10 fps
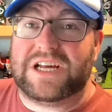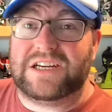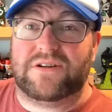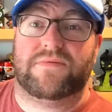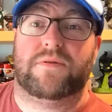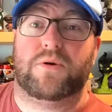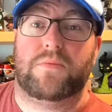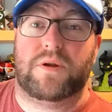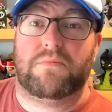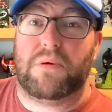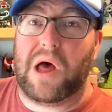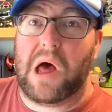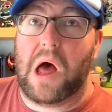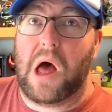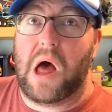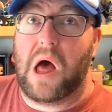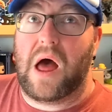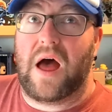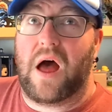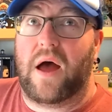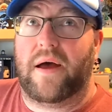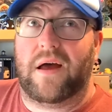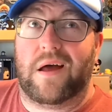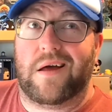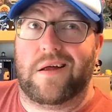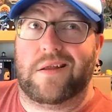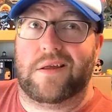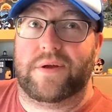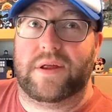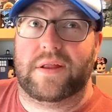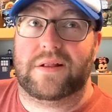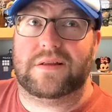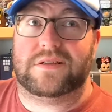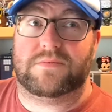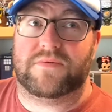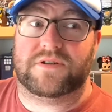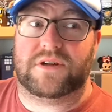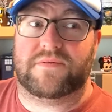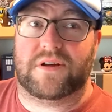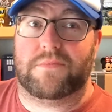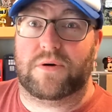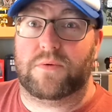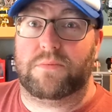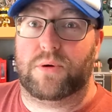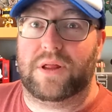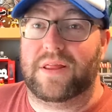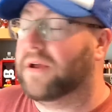protector for the moment, but I don't know, there's some other stuff that I might want to put in